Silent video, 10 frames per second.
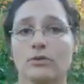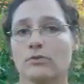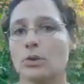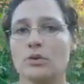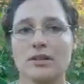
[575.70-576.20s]

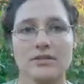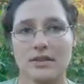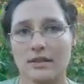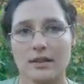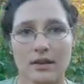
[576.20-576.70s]
rodents
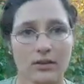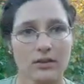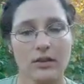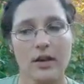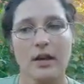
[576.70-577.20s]
and
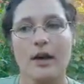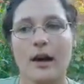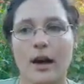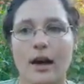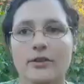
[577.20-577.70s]
things.
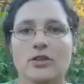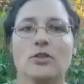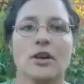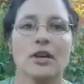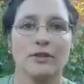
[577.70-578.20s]
So
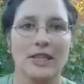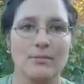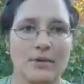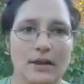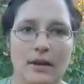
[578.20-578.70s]
you're kind of
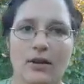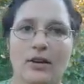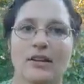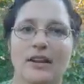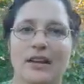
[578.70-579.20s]
keeping the
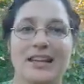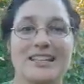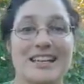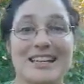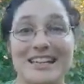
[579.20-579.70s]
area like
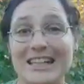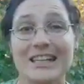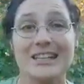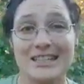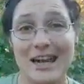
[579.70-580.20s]

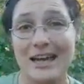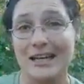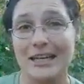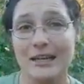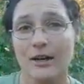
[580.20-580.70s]
clean and
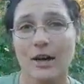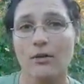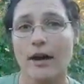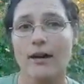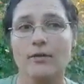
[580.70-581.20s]
tidy
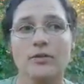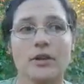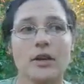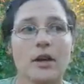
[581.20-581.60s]
around